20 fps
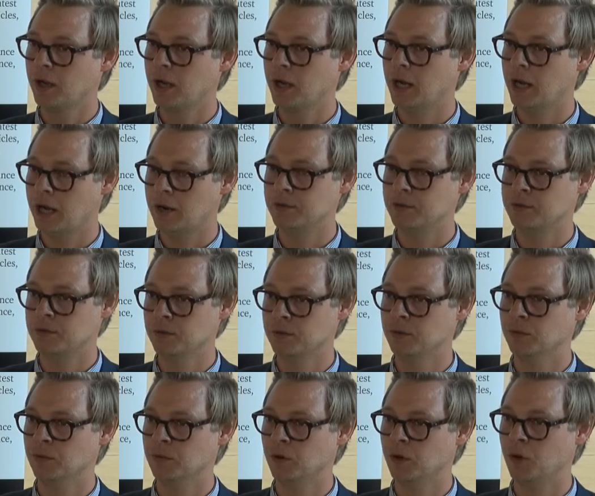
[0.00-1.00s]
how
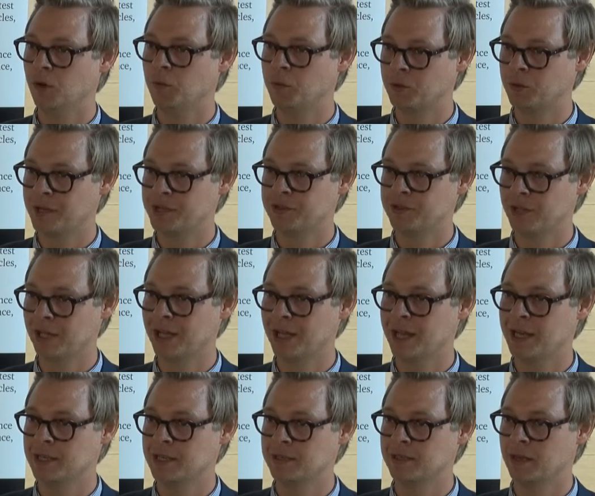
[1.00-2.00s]
to
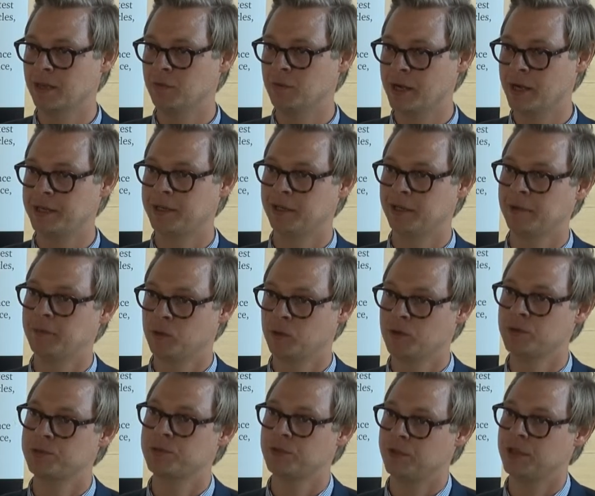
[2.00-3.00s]
operationalize a radical
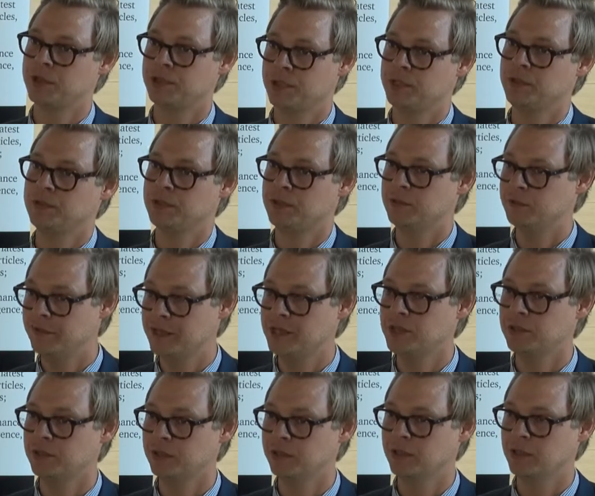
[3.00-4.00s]
approach to continuous
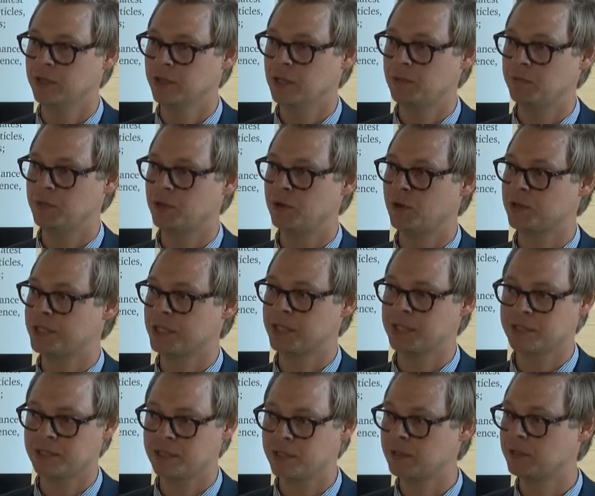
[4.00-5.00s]
innovation, because it
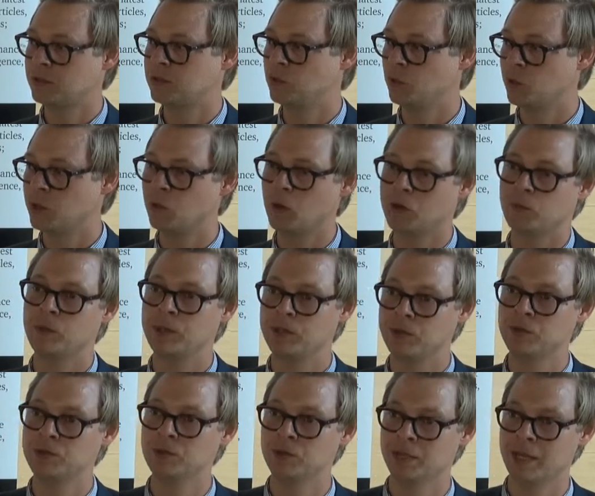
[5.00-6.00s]
is not doing what we
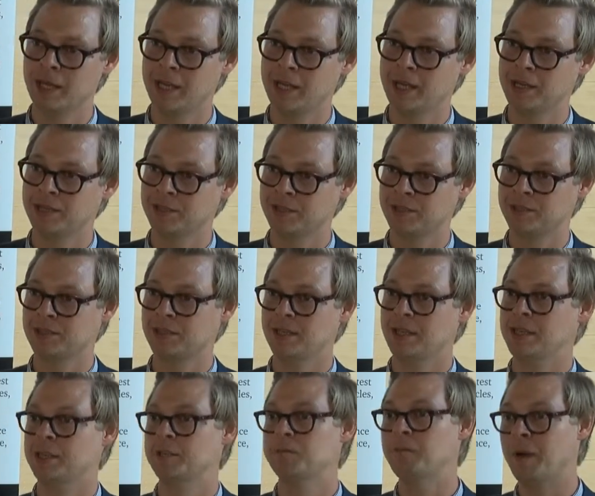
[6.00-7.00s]
do today and just
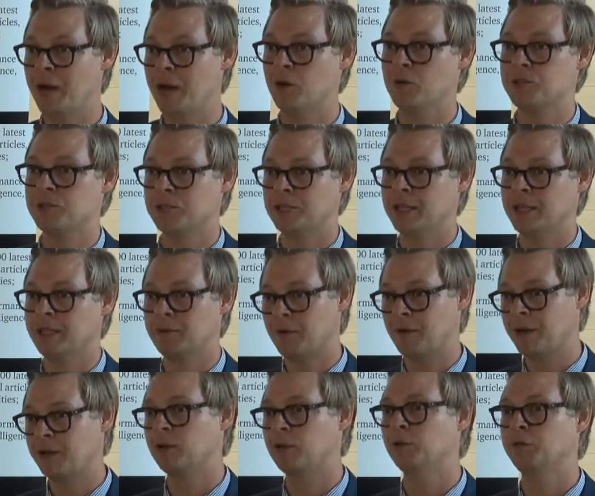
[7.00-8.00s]
espouse that
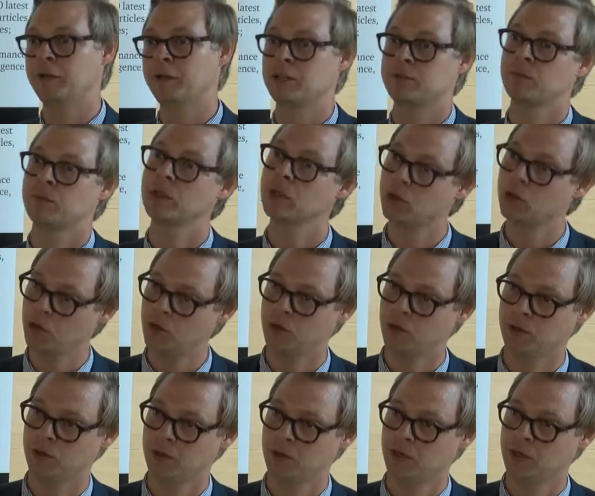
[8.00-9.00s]
radical things will
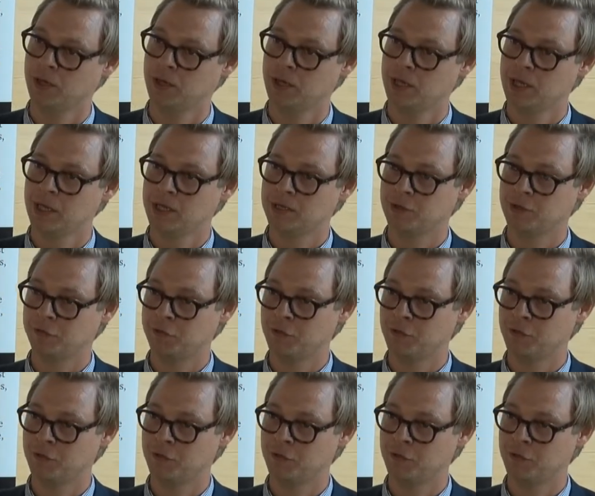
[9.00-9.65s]
occur. So